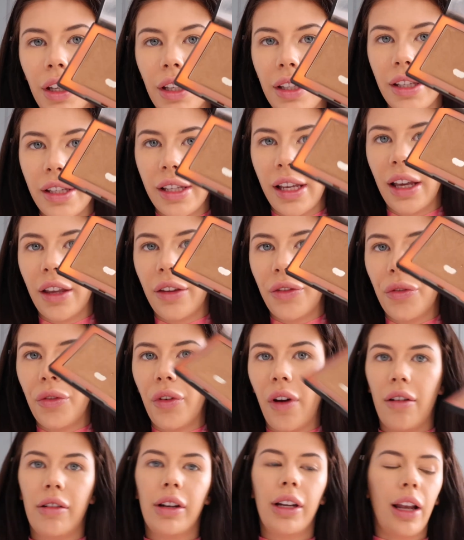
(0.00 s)
can see it's
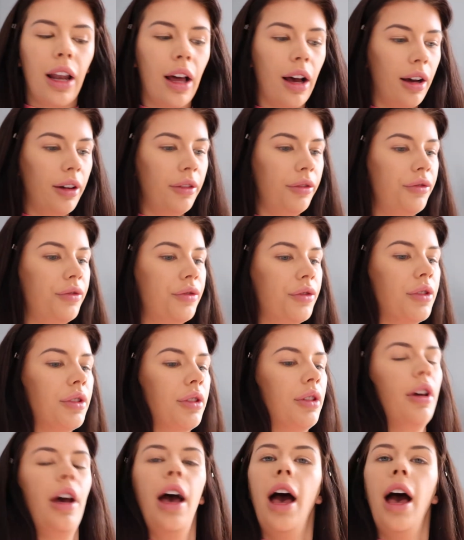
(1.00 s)
very loved.